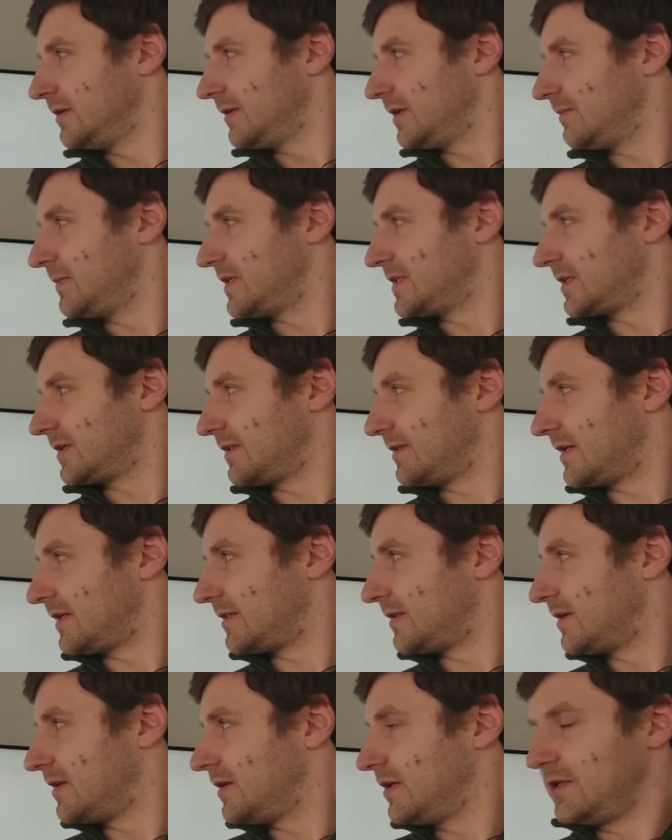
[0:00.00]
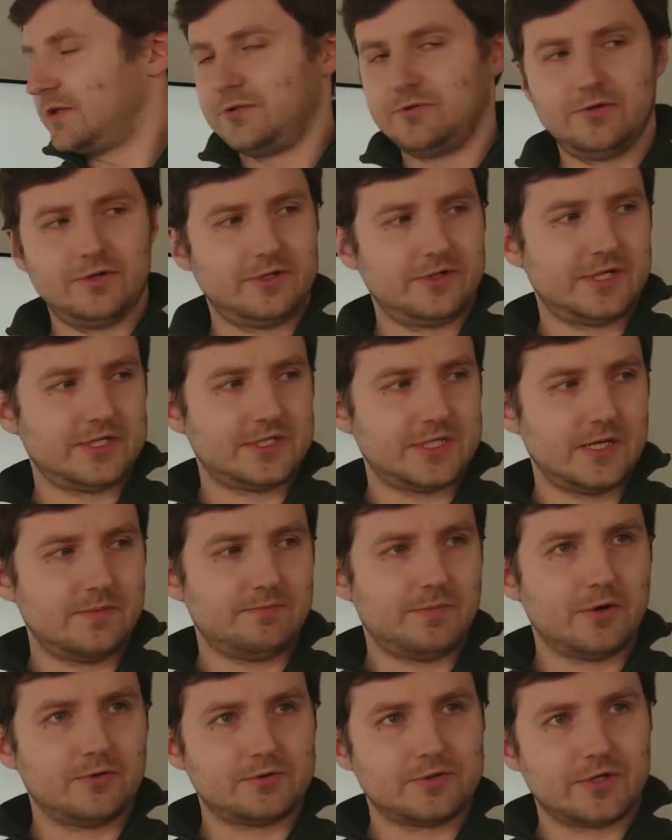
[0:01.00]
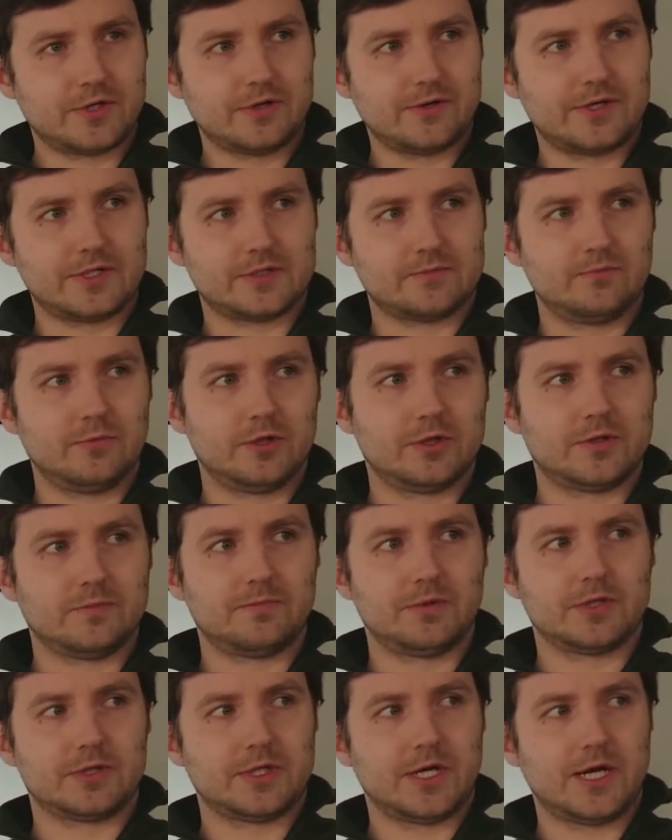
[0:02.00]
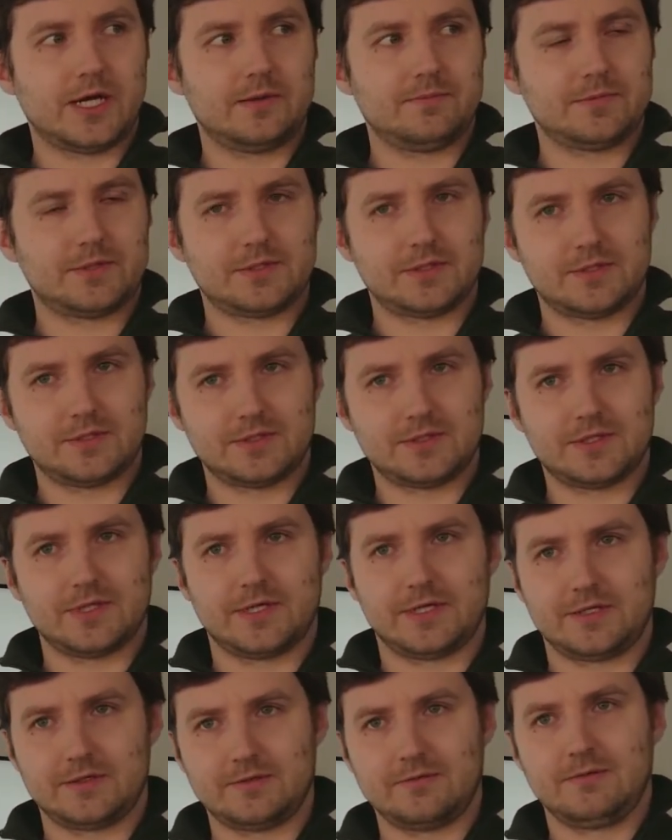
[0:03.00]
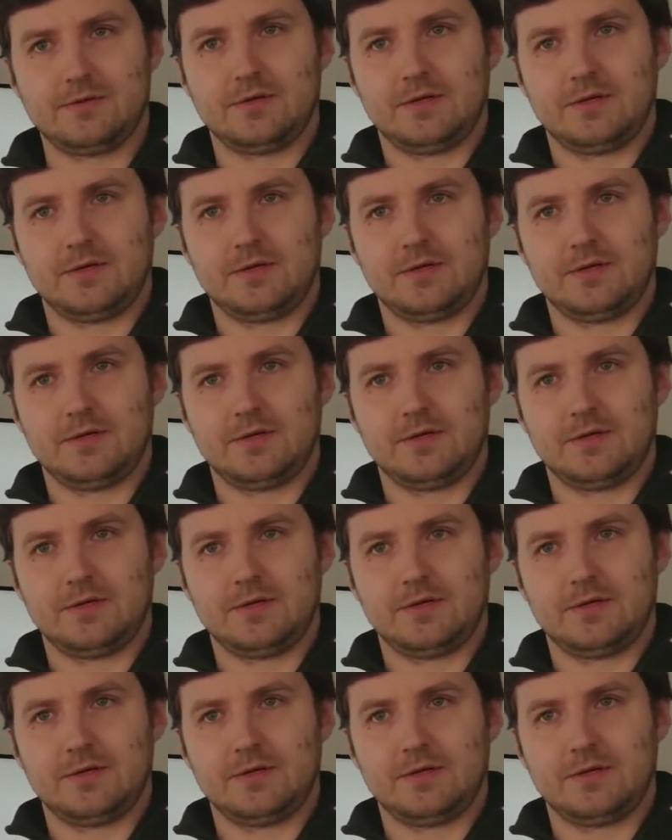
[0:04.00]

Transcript: Well, basically that doing the same post request multiple times, it's like